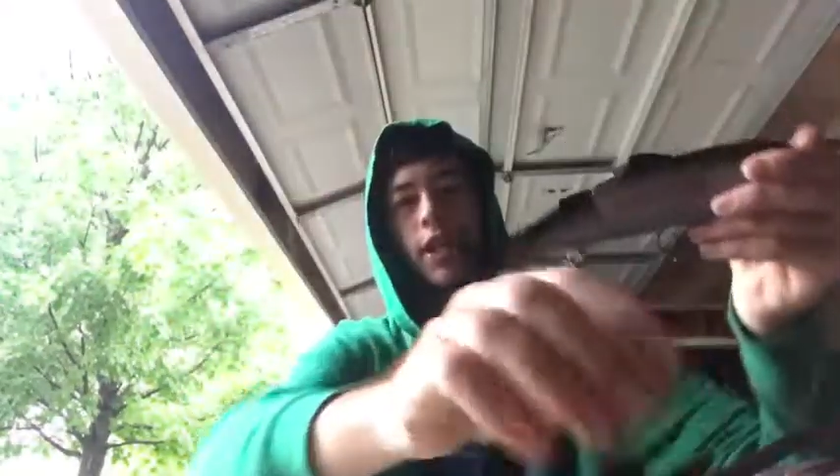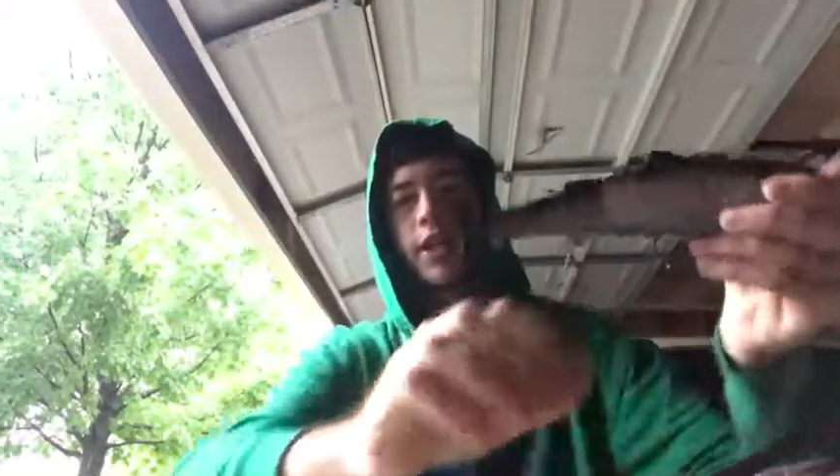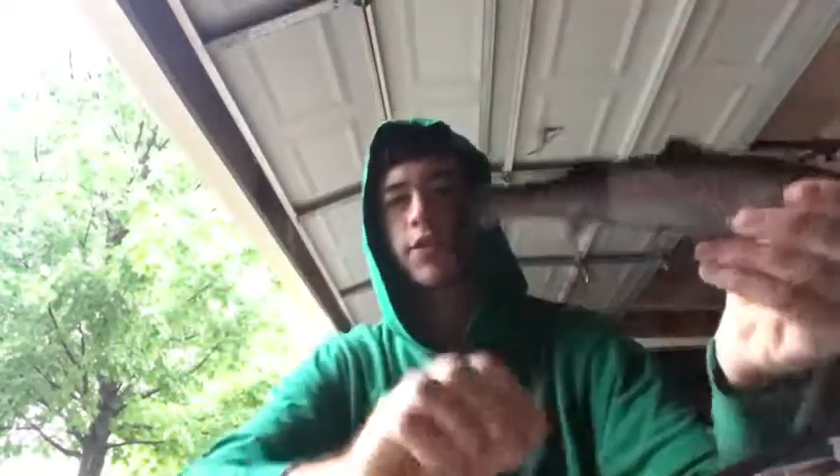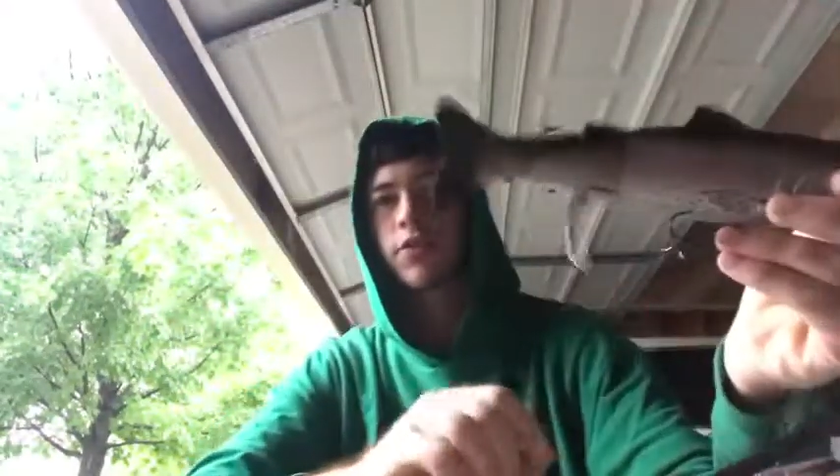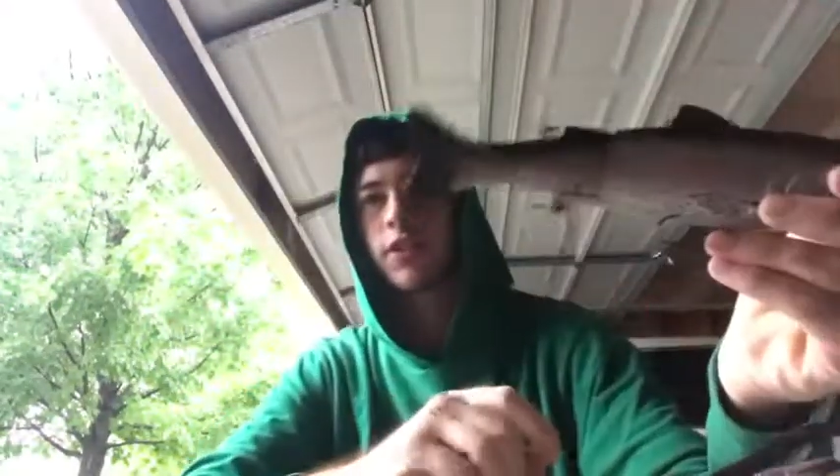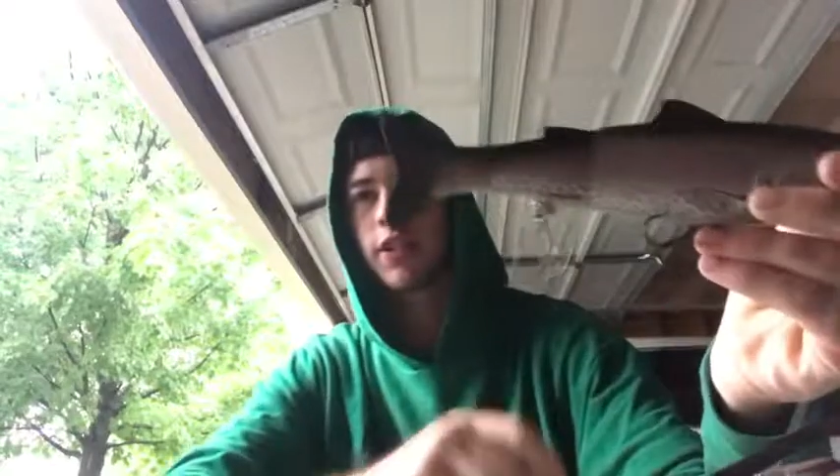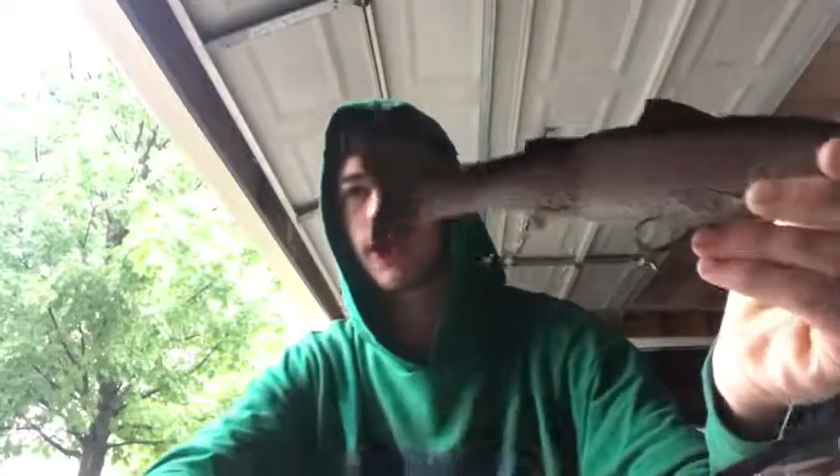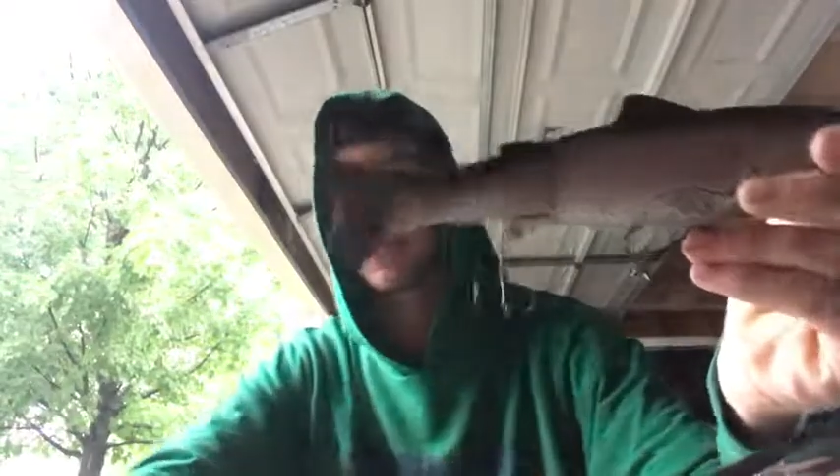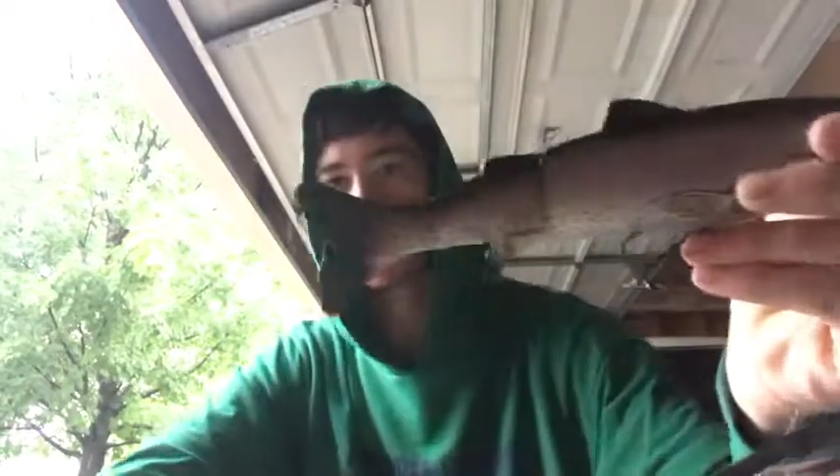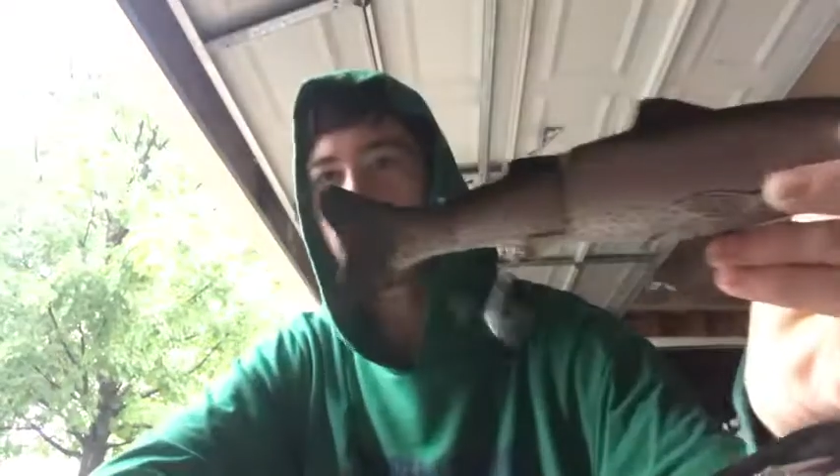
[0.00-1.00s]
as for the
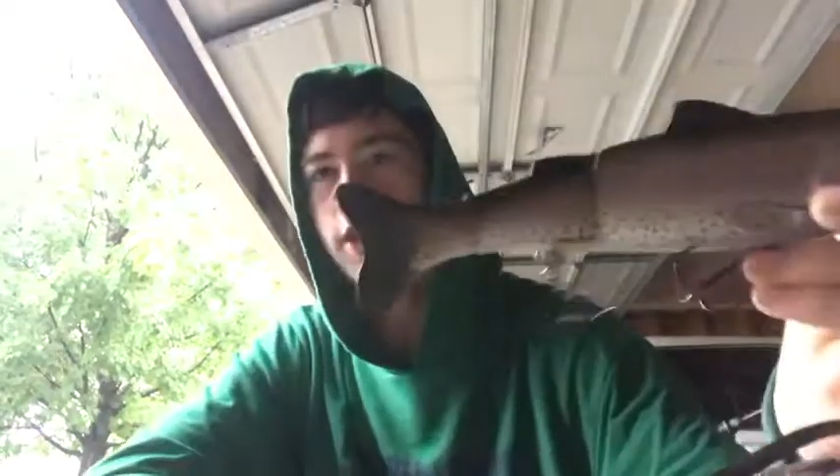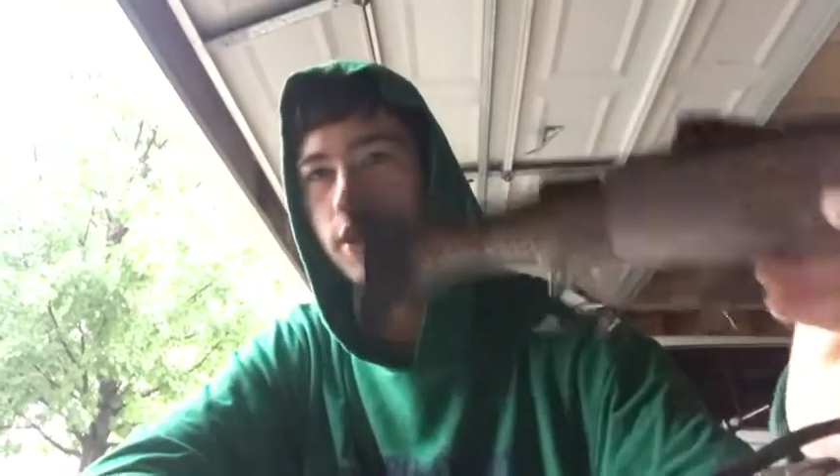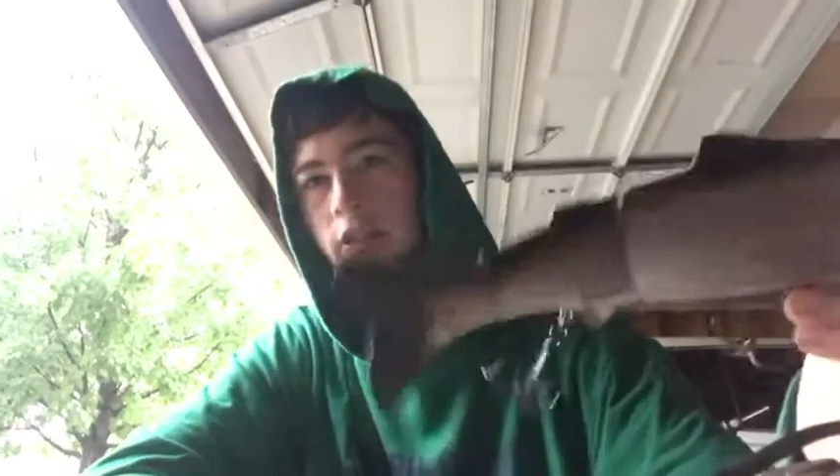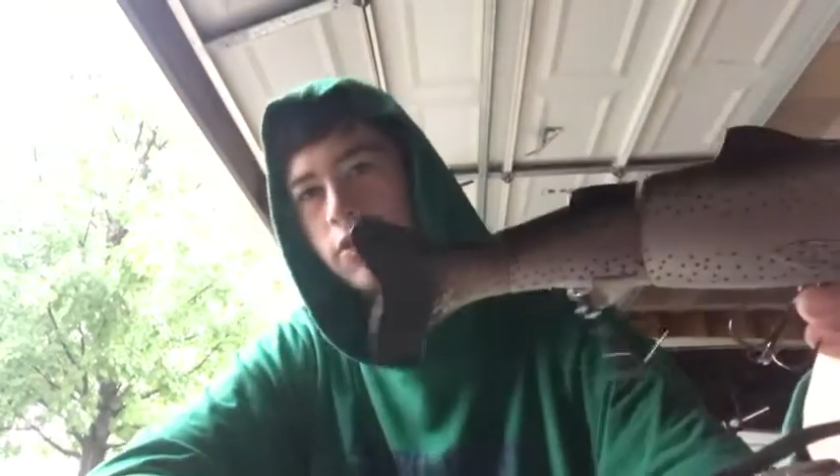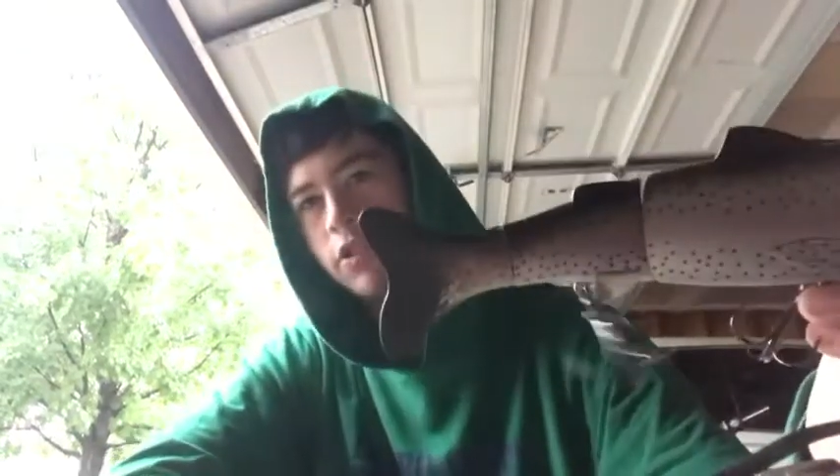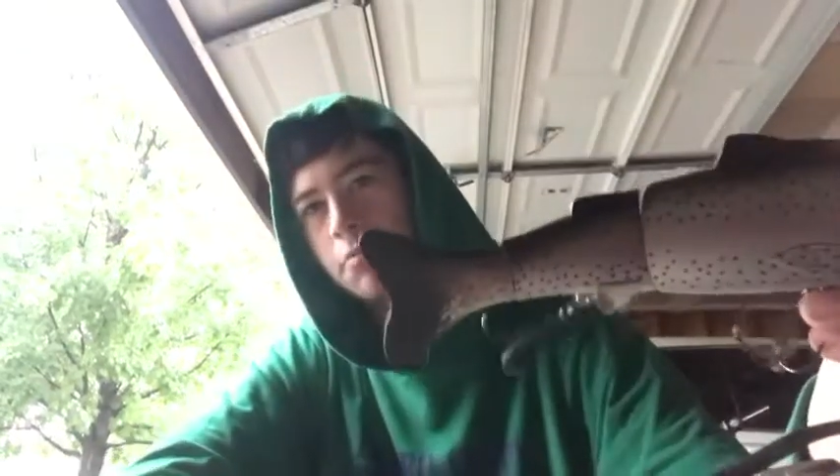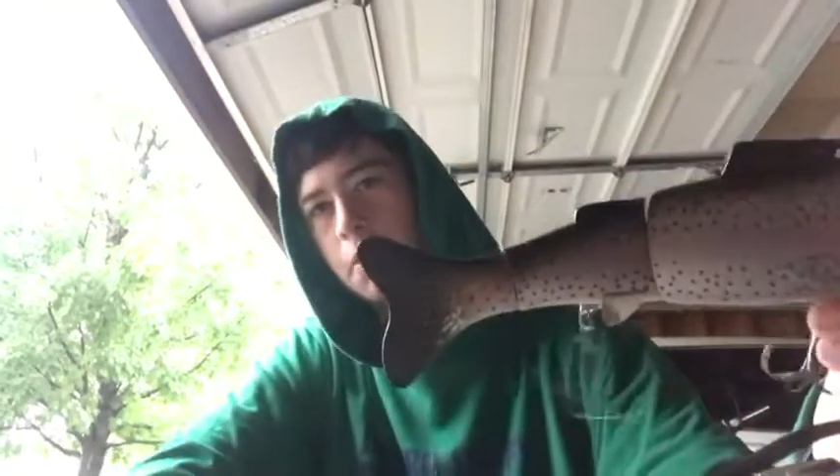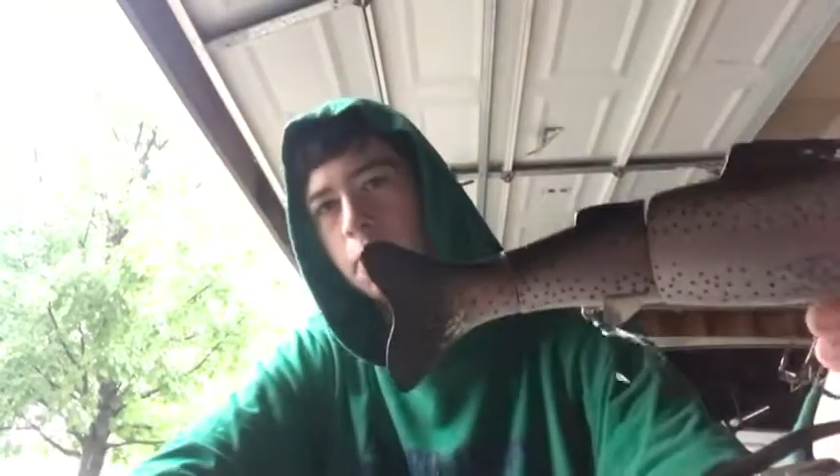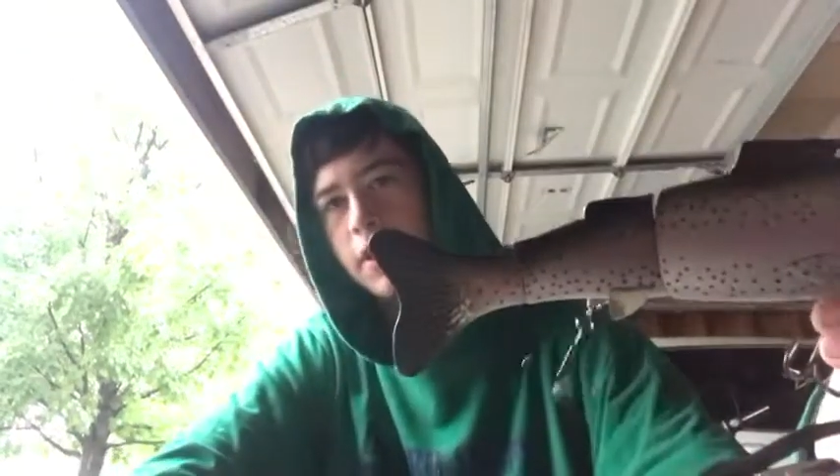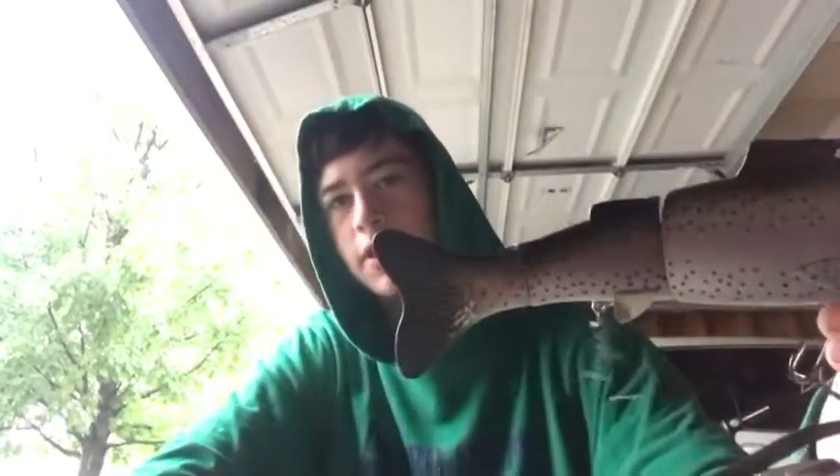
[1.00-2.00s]
tail, I know there's
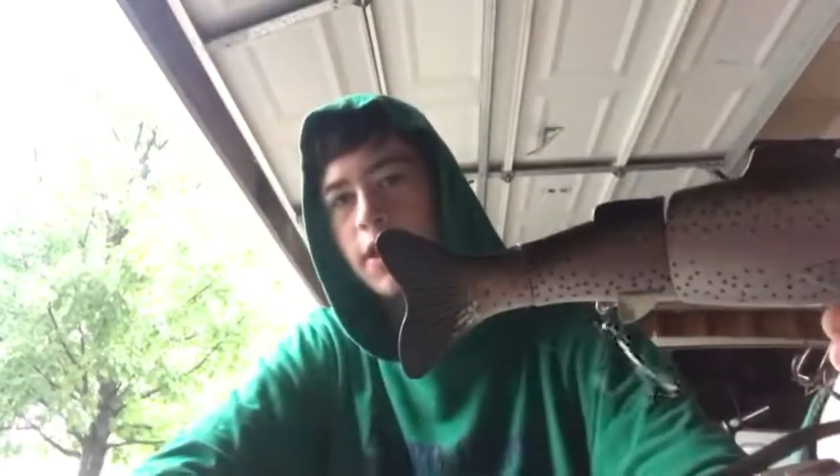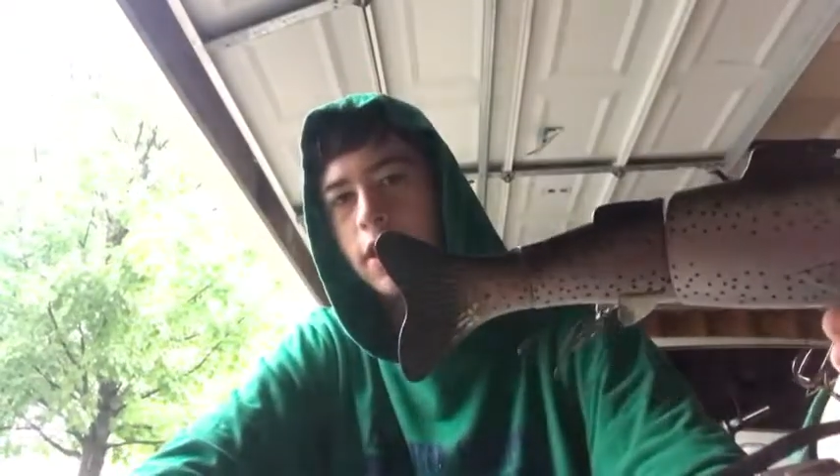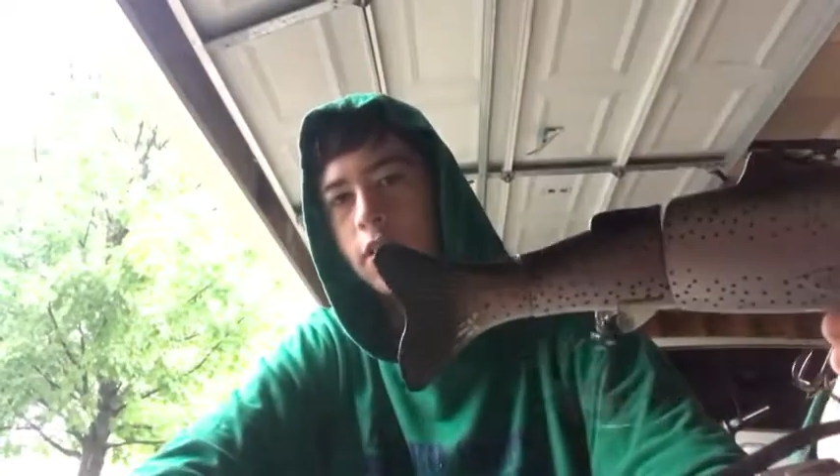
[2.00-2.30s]
people that are saying,